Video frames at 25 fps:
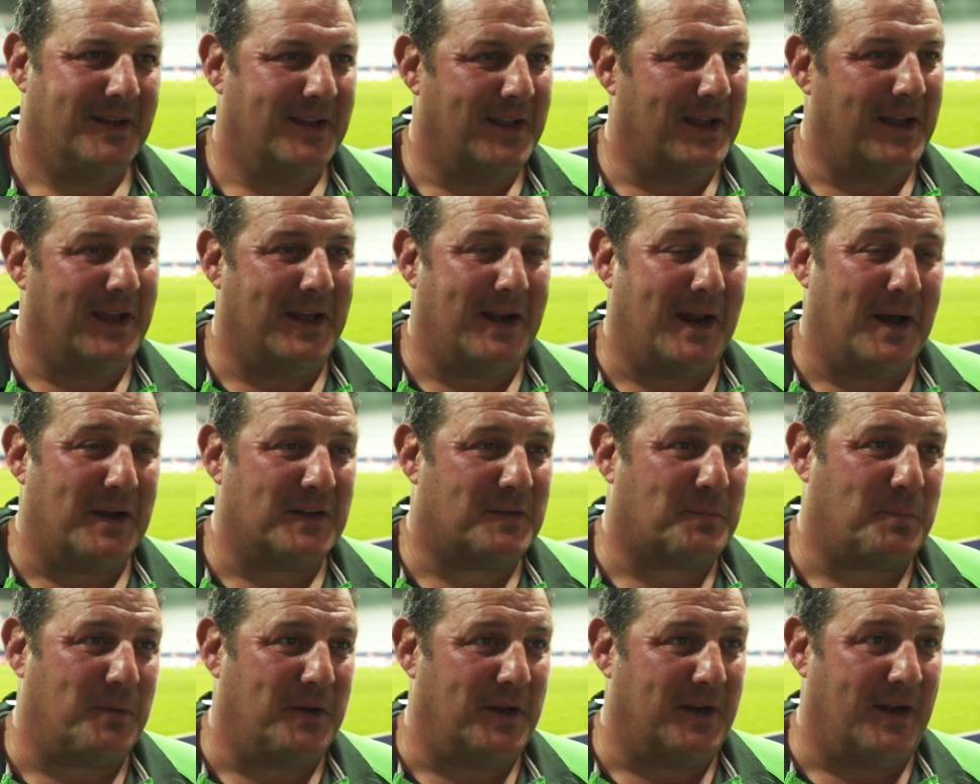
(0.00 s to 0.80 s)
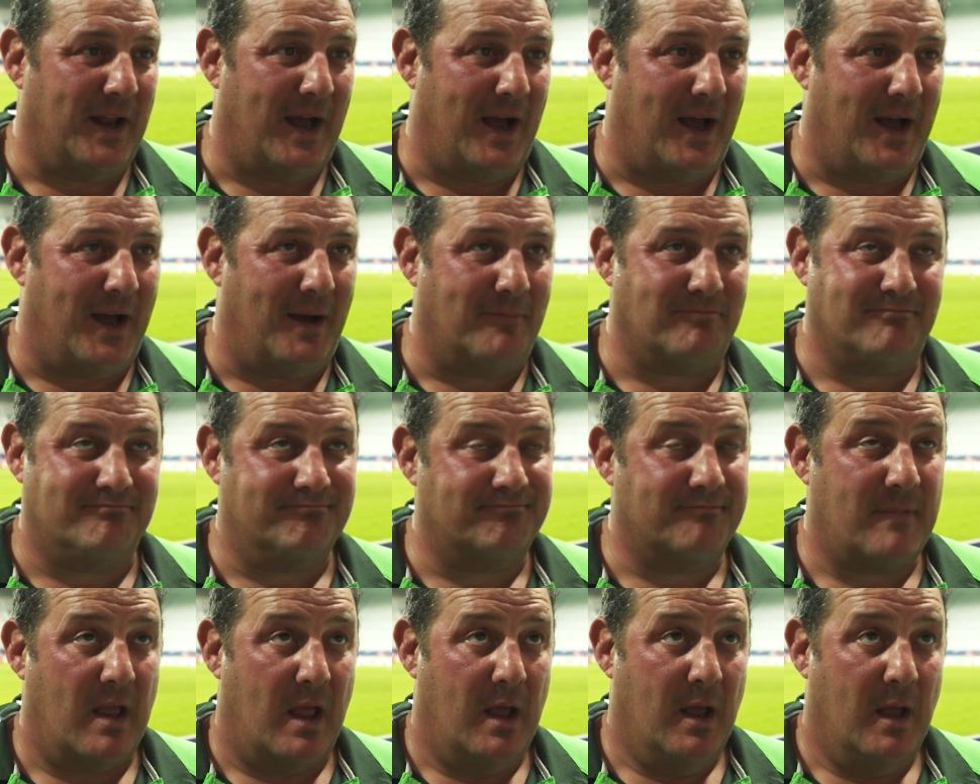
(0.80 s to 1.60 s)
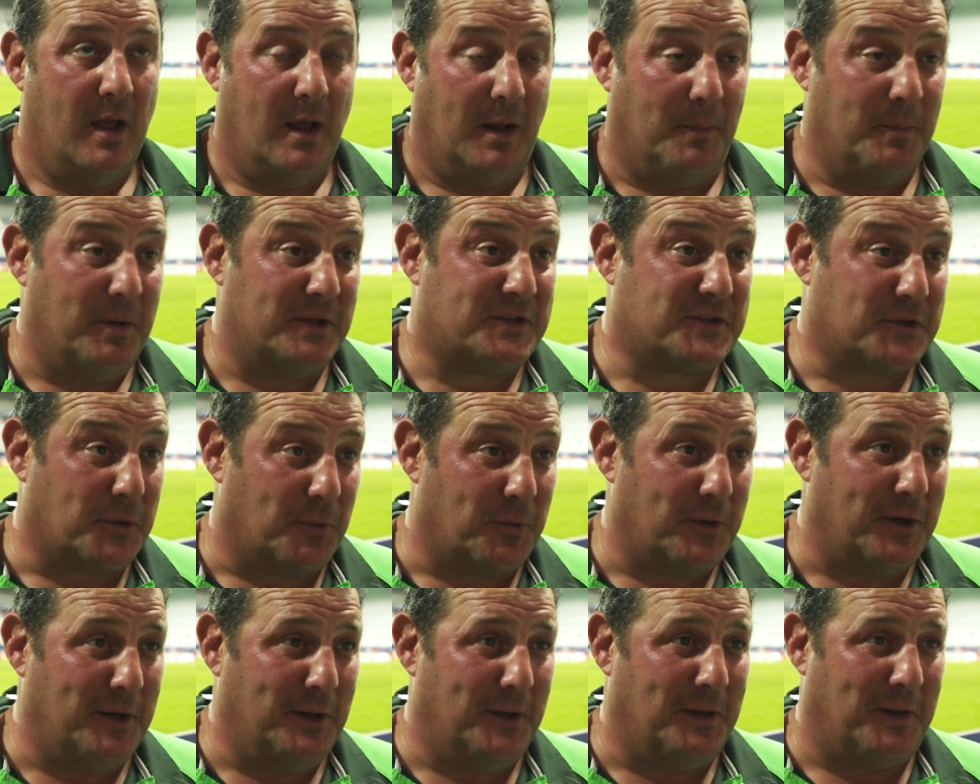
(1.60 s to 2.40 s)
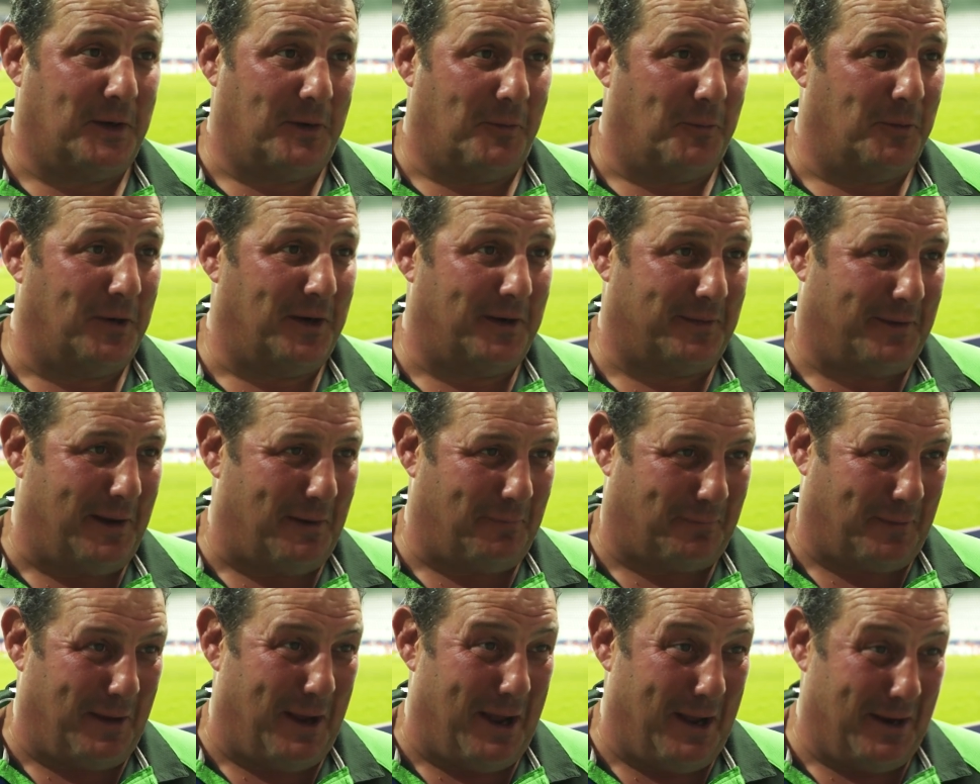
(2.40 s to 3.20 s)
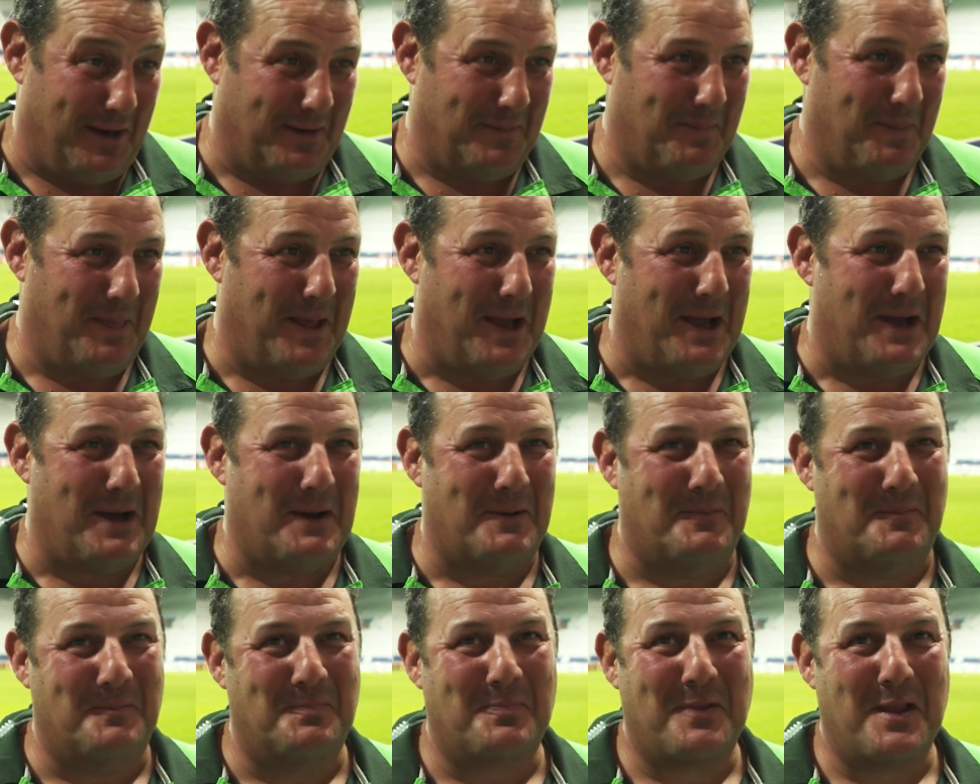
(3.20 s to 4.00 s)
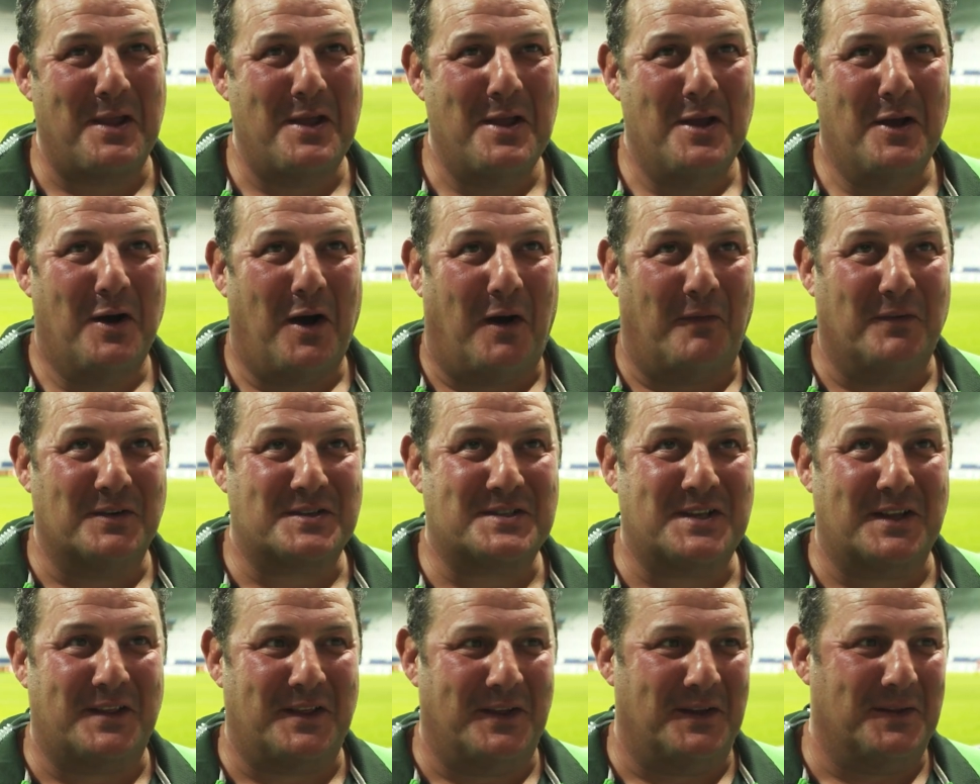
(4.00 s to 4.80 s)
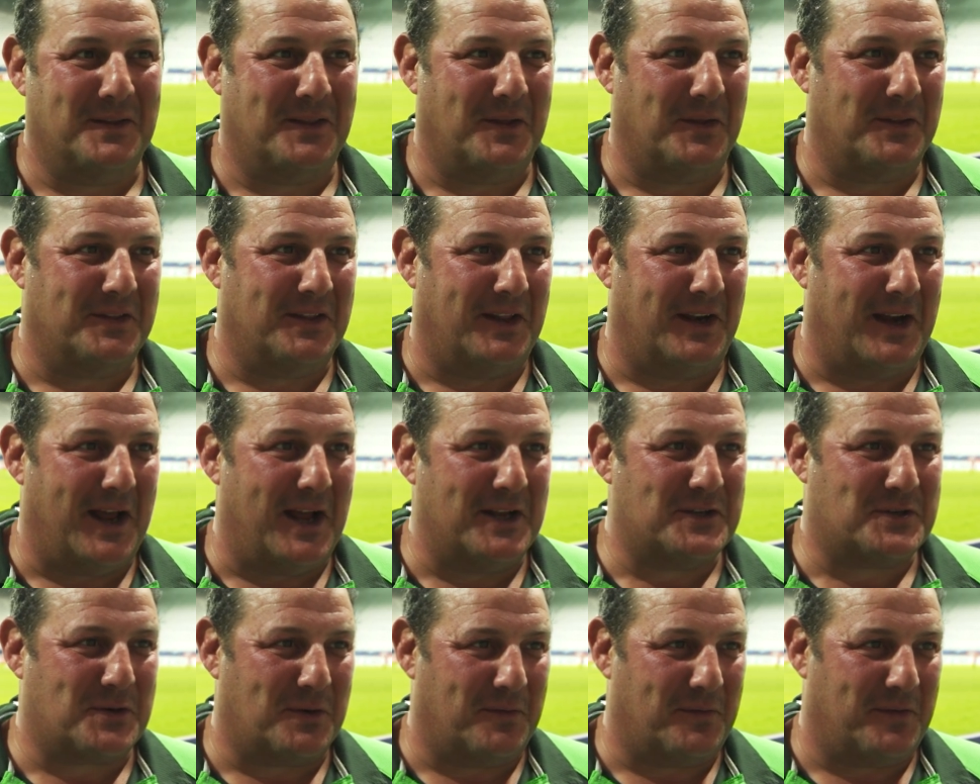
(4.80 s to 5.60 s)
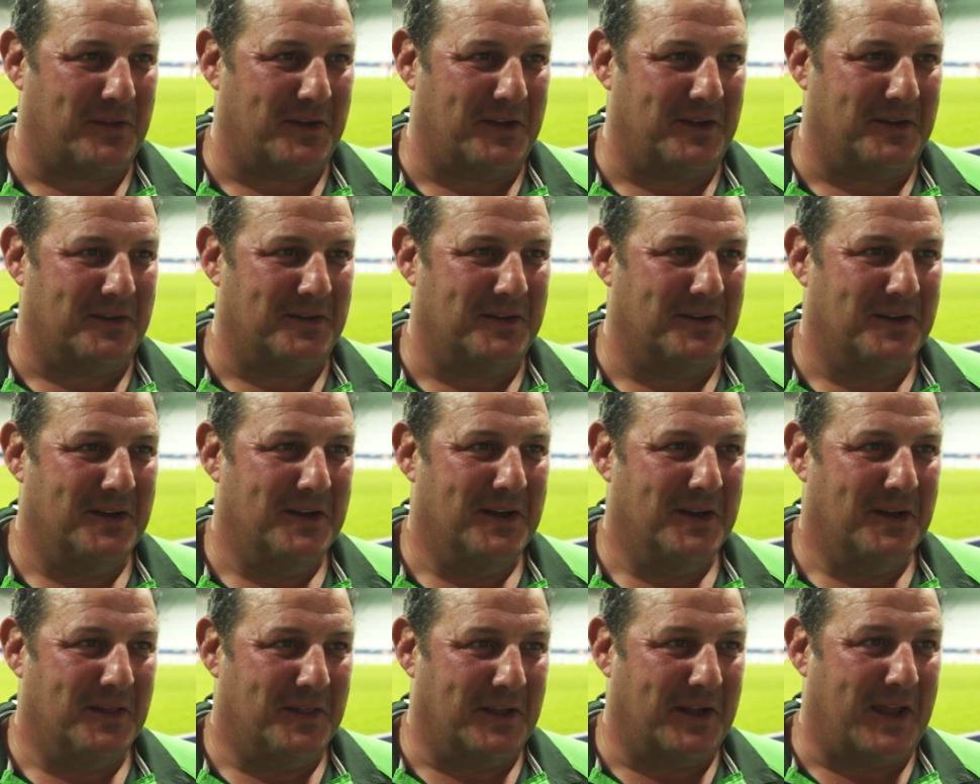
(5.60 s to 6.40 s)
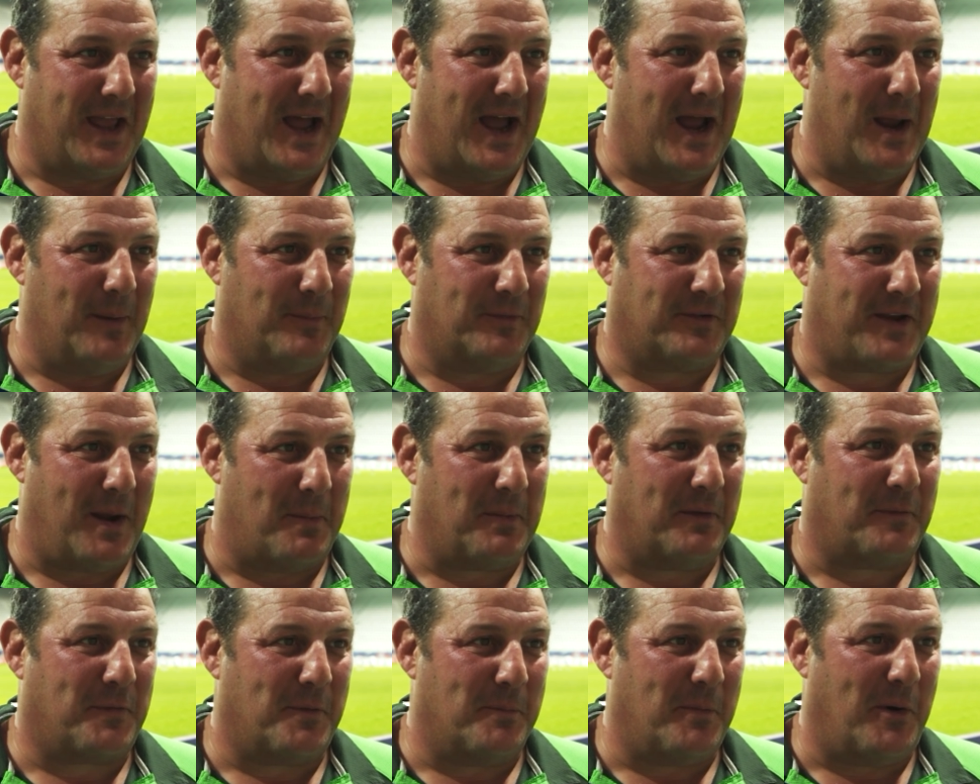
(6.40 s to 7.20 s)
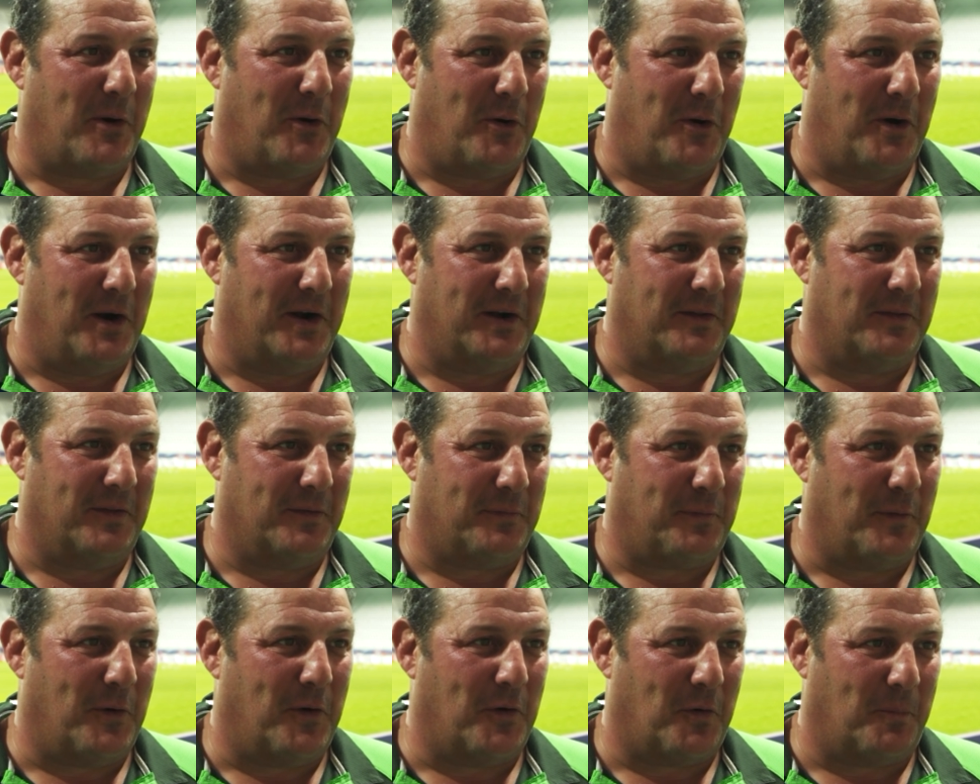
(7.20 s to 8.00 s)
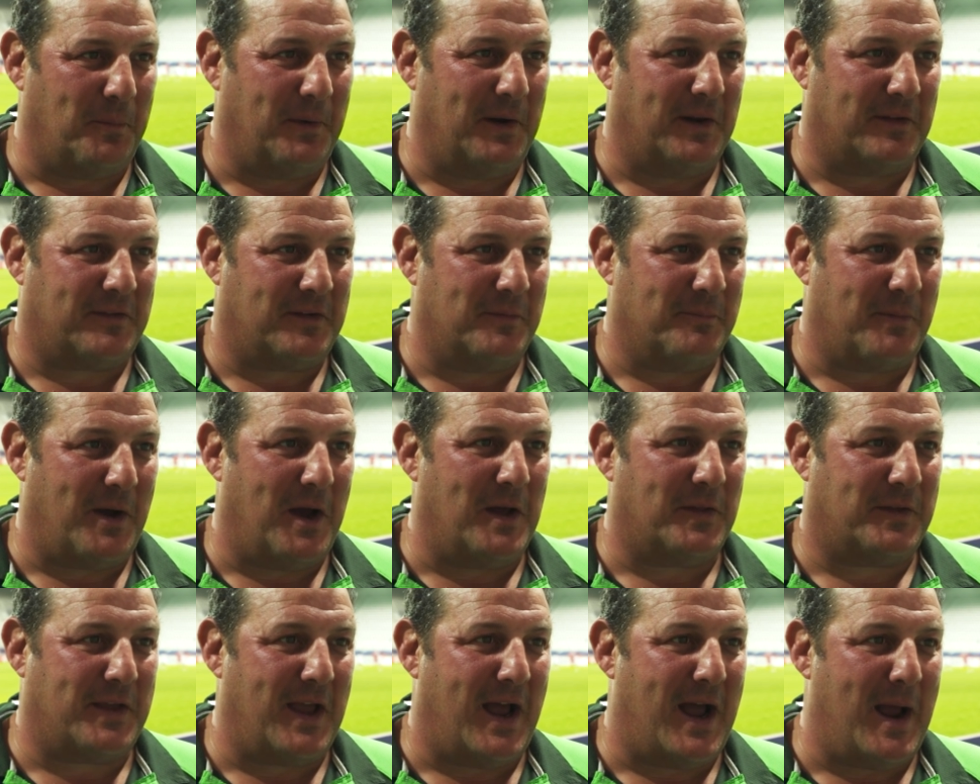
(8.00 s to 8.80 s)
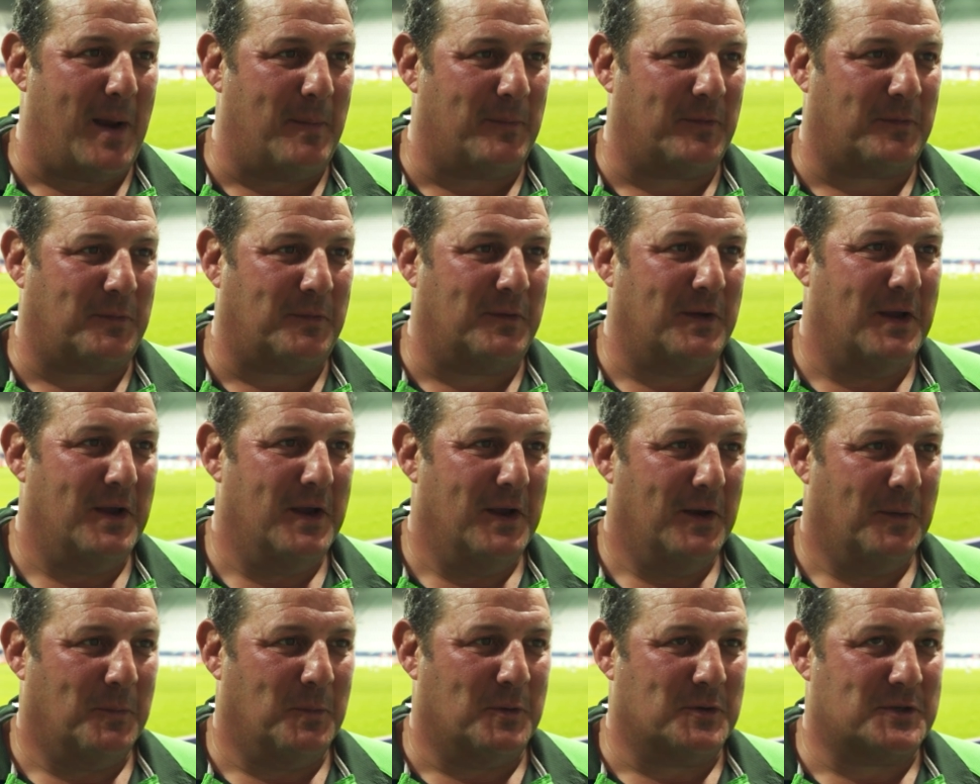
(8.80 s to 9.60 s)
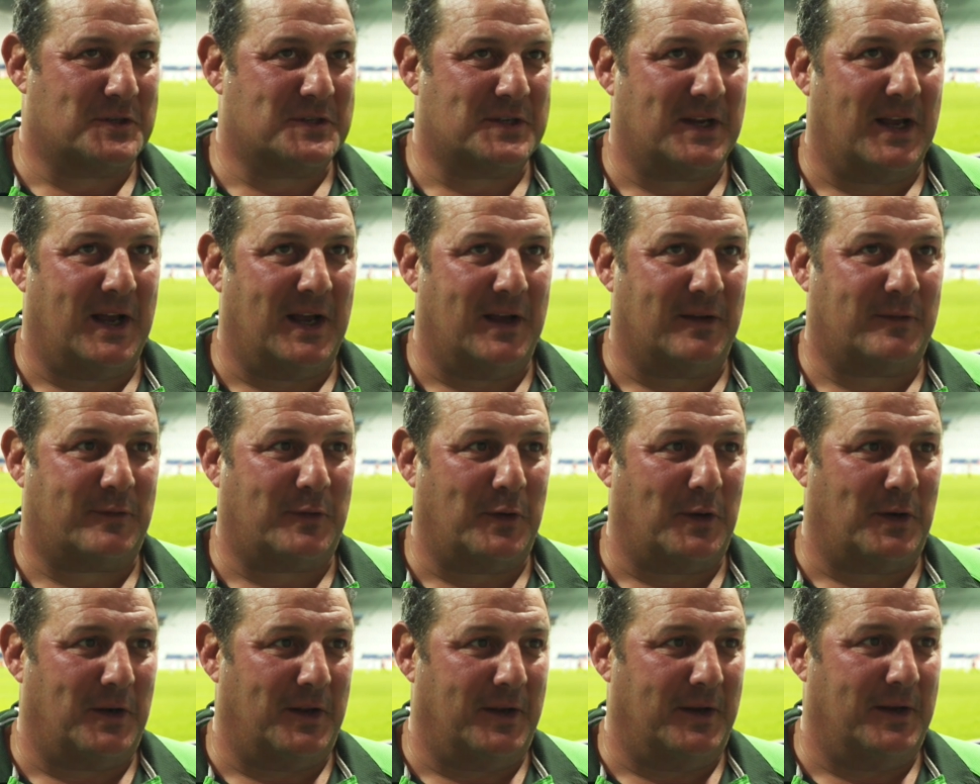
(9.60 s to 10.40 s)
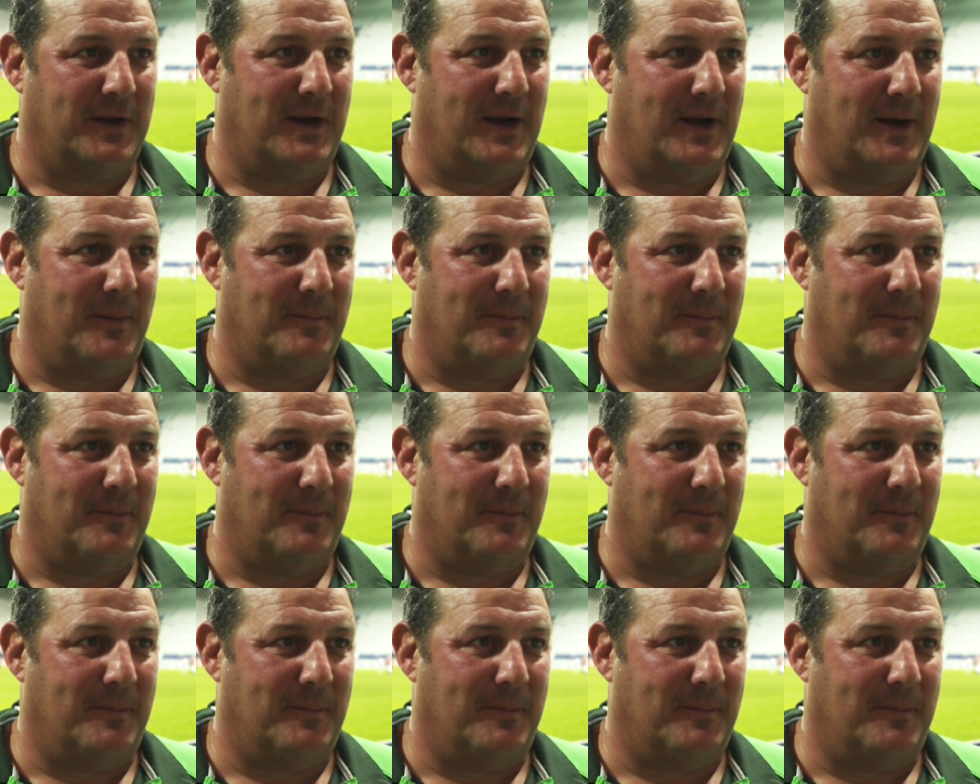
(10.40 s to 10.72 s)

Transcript: Yeah, no, it's been a bit surreal and a really tough day. Obviously, the nature of the games coming from behind in the final minutes in both games was certainly